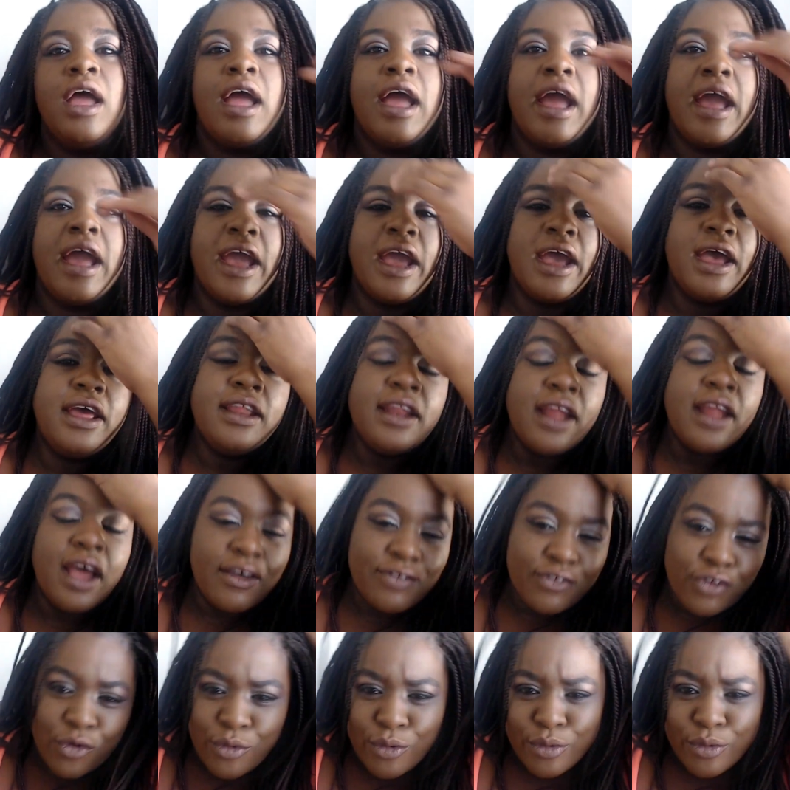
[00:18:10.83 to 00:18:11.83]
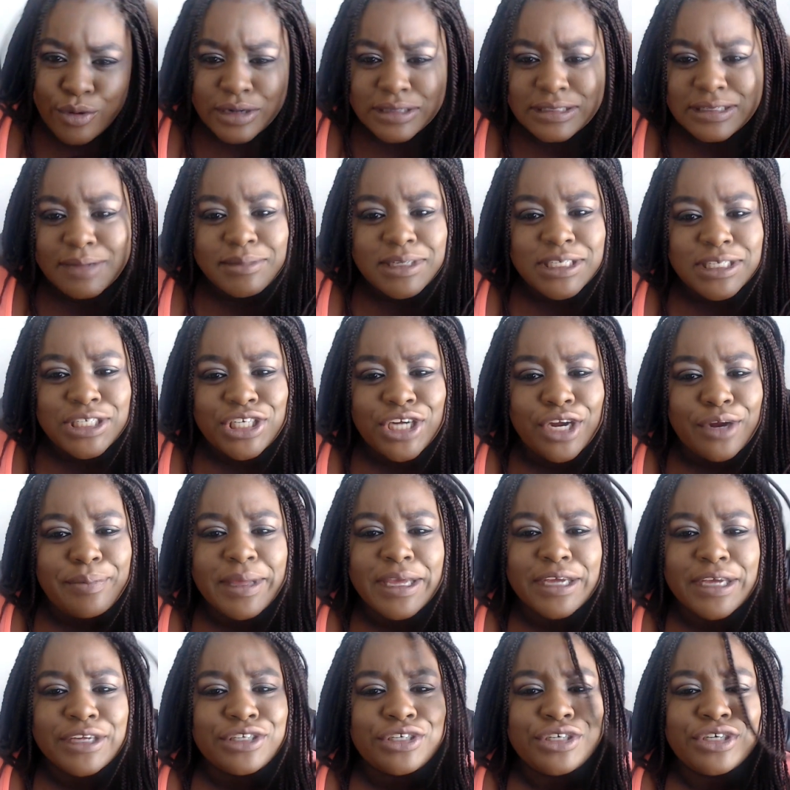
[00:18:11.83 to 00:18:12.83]
And of course, I'm going to share
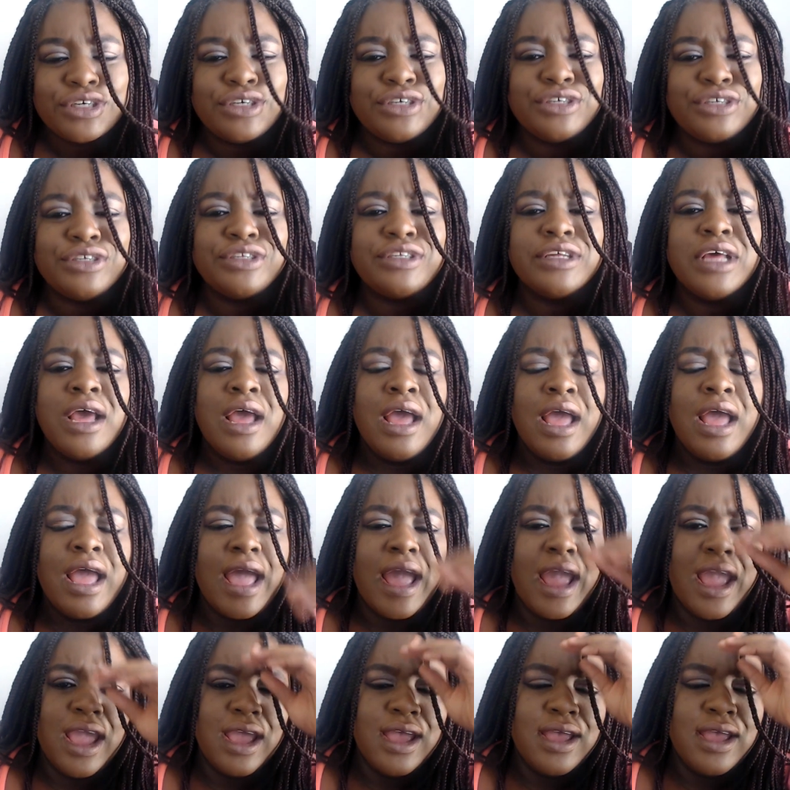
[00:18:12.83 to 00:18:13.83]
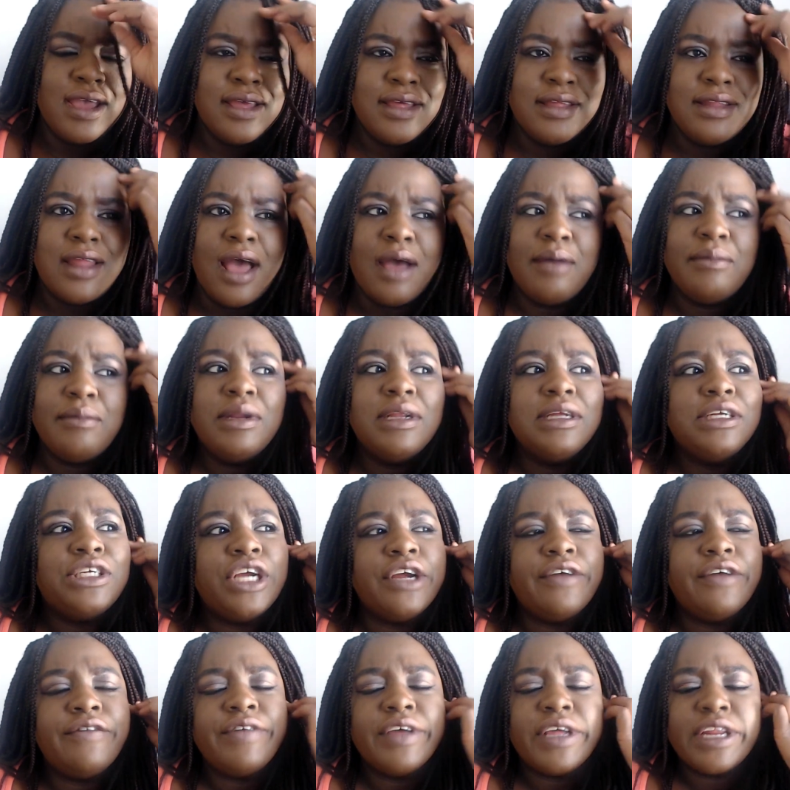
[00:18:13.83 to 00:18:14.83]
pictures and I'm going to
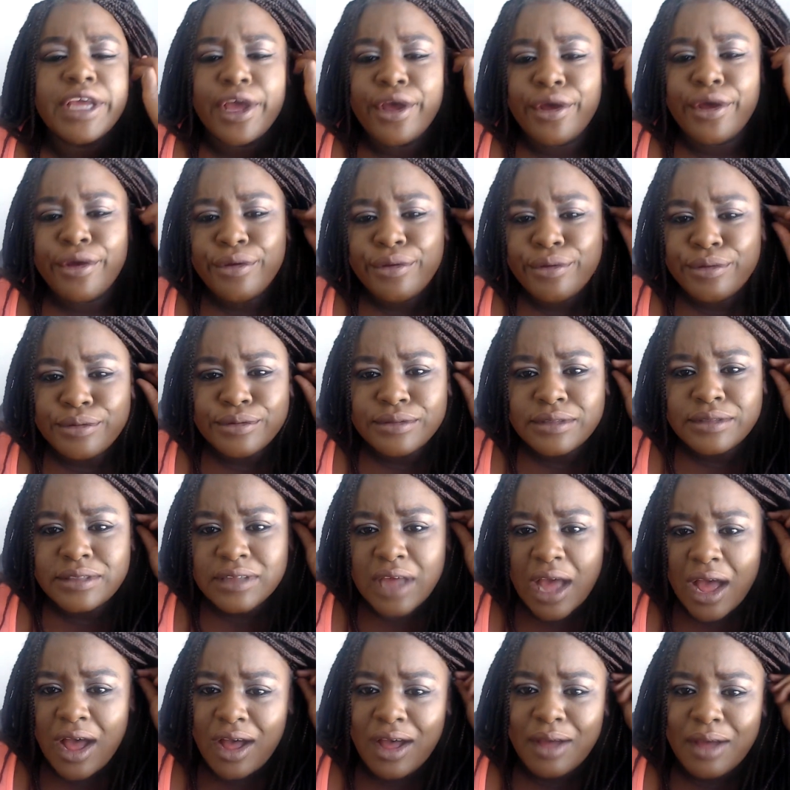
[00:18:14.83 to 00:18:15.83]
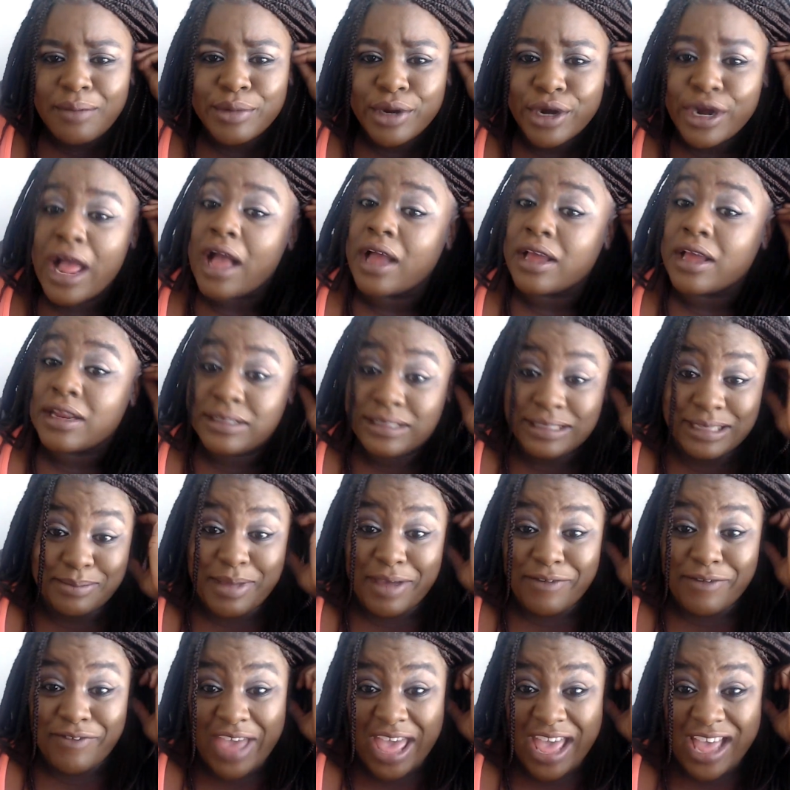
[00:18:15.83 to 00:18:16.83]
share videos. You're not going to see
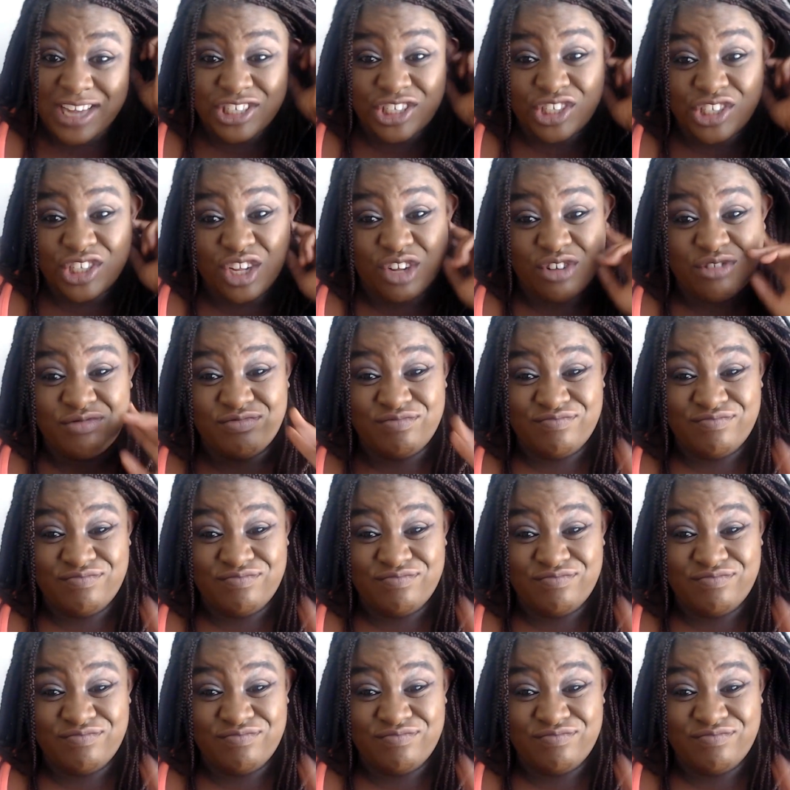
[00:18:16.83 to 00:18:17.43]
my badge, though,